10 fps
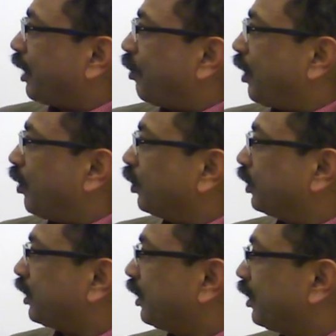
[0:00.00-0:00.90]

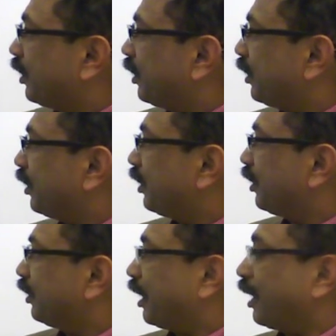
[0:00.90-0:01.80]
about
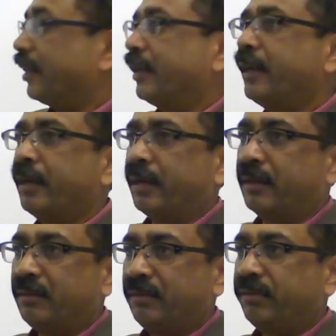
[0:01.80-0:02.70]
the
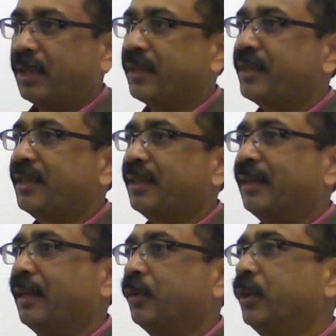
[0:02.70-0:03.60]
hair first,
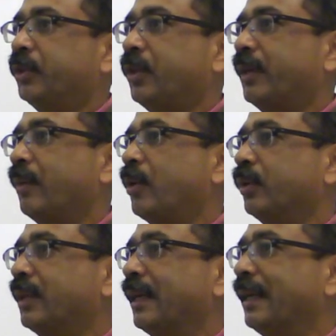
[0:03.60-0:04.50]
then we'll talk
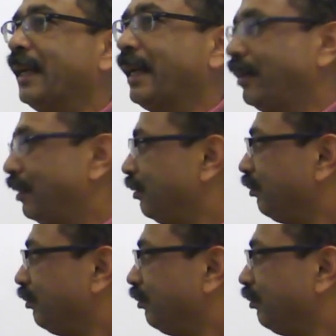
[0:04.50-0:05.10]
about the nail.